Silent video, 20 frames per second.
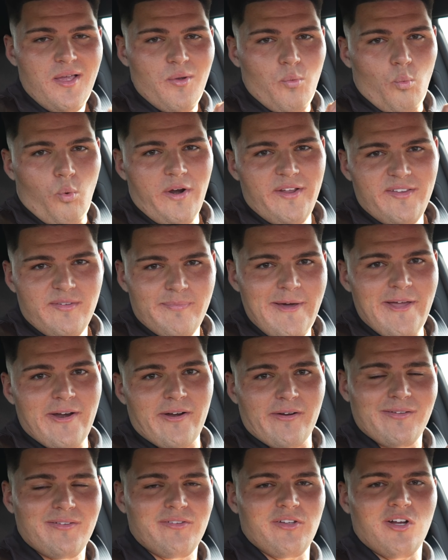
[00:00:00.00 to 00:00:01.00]
What is better,
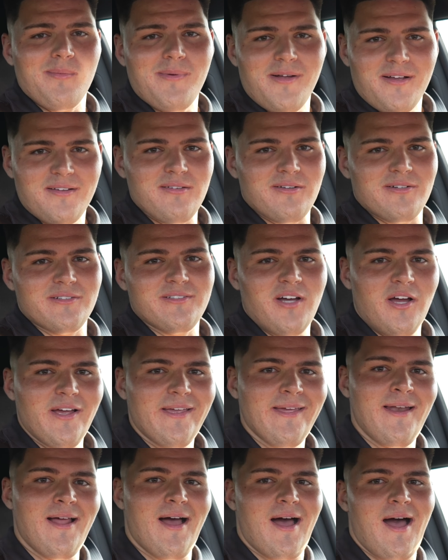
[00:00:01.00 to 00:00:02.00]
Starbucks or Dunkin'?